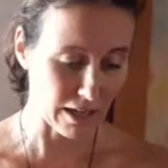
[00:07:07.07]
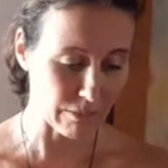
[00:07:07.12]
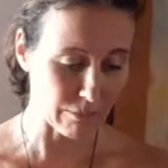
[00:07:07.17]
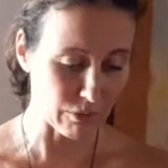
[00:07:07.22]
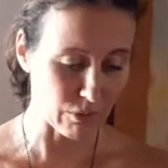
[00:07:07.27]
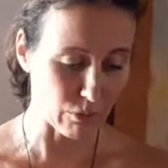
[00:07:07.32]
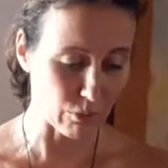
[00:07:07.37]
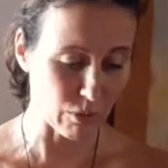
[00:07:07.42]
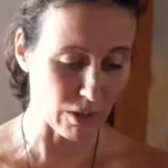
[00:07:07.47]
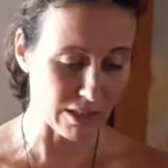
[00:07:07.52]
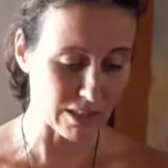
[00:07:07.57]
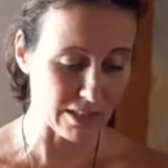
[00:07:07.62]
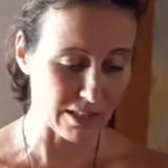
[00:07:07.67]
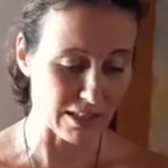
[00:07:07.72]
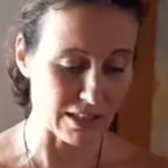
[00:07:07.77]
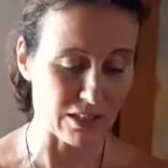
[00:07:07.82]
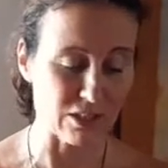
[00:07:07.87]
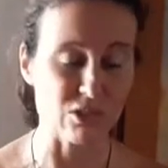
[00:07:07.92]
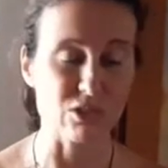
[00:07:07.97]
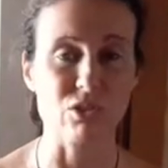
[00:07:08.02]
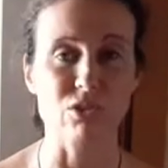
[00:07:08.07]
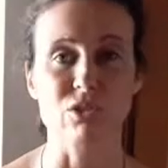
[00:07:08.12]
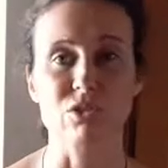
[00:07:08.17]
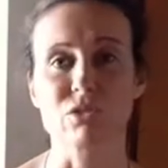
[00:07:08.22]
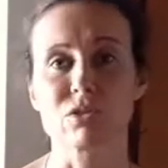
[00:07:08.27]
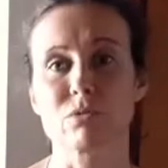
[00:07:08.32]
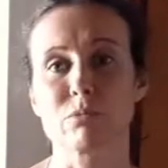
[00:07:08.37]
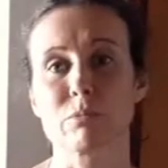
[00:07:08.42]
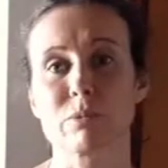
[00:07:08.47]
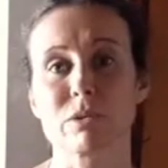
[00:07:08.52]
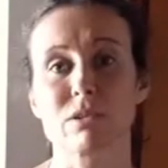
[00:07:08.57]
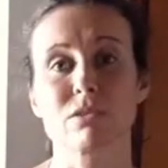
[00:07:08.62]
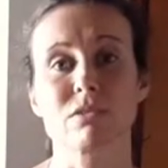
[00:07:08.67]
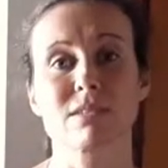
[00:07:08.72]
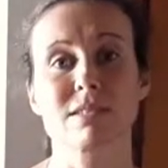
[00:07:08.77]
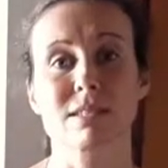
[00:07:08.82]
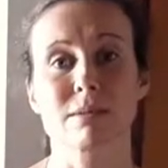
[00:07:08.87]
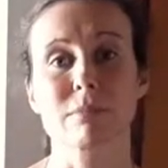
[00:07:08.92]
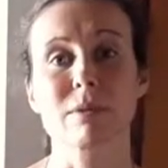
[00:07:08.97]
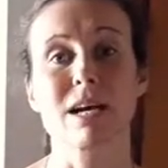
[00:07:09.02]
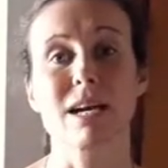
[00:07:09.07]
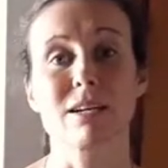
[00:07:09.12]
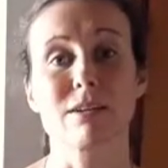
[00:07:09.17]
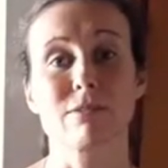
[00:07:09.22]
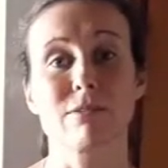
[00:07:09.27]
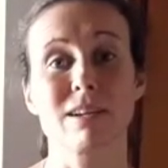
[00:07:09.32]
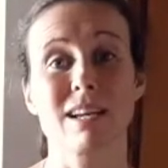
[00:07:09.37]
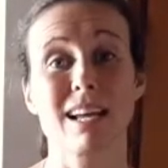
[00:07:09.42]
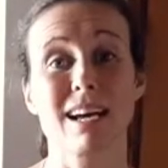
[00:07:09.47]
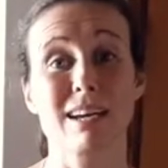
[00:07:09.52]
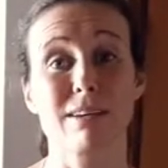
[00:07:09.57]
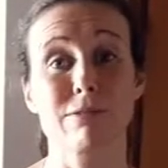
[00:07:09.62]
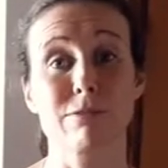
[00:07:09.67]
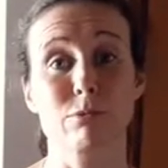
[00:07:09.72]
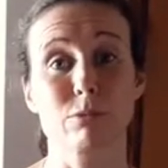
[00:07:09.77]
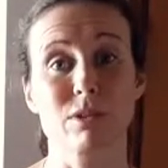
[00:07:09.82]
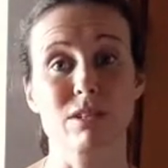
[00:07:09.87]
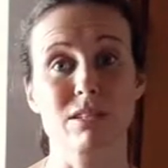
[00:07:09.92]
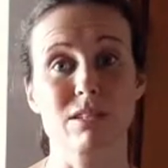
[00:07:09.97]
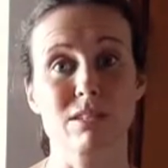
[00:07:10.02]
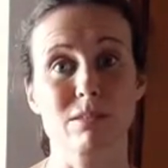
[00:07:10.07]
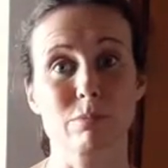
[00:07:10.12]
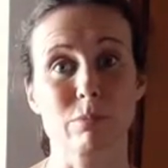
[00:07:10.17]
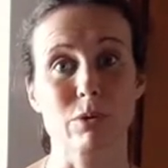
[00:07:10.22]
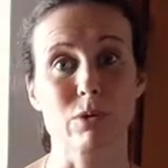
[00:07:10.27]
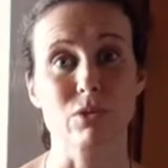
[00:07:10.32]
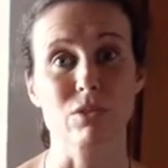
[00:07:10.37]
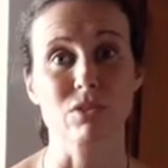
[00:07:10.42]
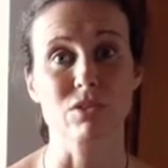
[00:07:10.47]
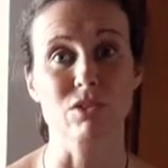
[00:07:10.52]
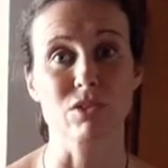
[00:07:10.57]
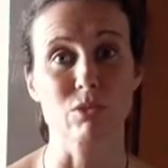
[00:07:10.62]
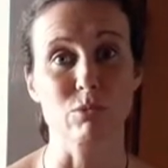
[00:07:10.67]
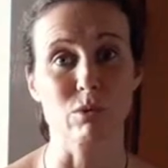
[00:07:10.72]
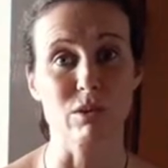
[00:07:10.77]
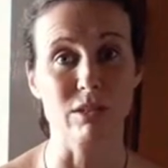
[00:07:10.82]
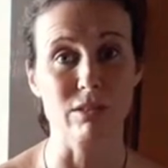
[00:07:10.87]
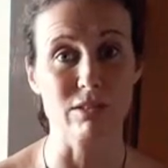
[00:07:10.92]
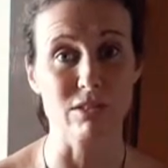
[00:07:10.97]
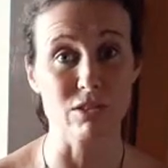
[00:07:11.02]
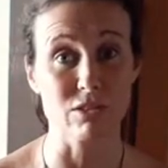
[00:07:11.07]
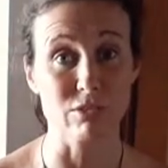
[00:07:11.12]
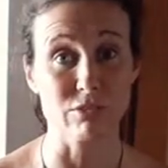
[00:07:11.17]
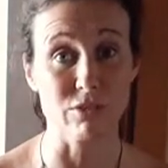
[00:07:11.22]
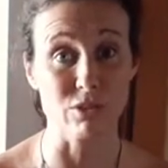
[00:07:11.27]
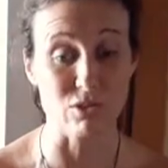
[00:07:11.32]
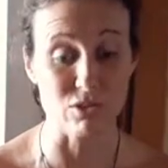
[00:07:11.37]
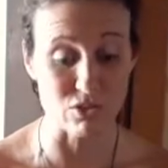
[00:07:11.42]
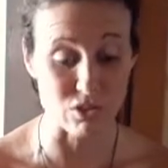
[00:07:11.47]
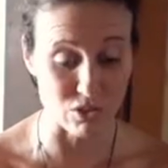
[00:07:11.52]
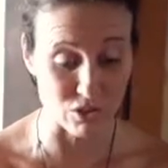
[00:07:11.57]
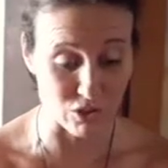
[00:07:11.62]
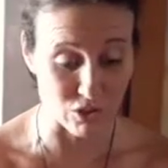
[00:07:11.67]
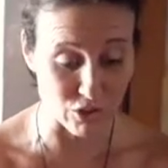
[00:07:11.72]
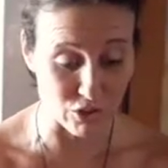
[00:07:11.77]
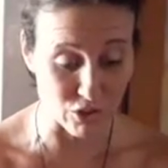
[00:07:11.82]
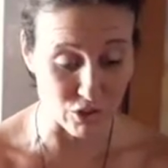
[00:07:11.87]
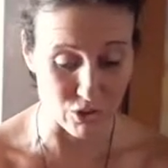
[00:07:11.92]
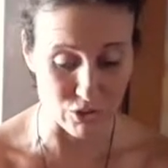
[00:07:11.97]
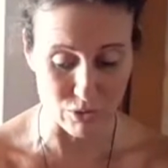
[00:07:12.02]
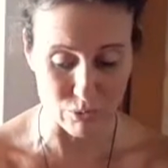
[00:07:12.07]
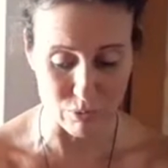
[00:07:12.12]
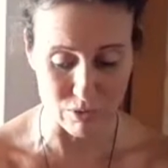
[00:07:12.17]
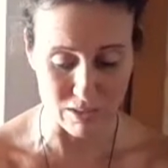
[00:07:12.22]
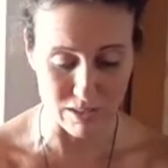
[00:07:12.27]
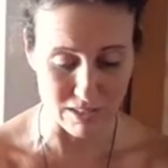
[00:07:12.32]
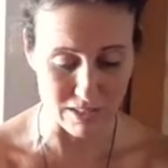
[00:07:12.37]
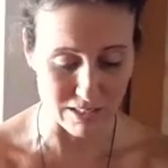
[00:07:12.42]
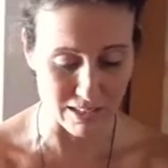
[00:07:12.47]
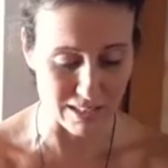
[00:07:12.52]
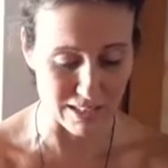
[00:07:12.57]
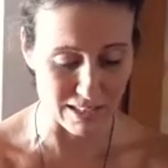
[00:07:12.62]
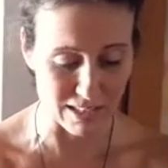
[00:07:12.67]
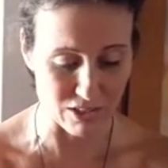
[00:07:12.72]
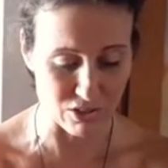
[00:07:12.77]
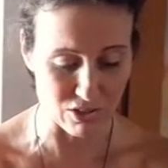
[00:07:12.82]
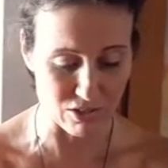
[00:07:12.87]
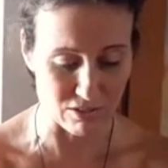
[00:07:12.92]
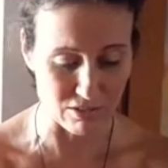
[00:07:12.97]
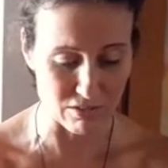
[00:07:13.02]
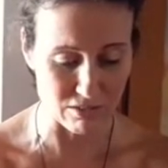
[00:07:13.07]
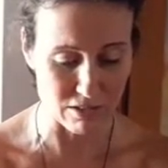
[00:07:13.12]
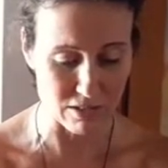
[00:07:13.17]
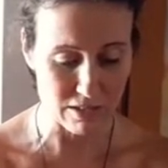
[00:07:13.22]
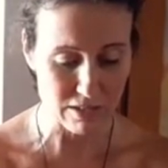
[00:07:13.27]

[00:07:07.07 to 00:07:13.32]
You're wanting to build some kind of life with this person. You're wanting to feel secure within a connection.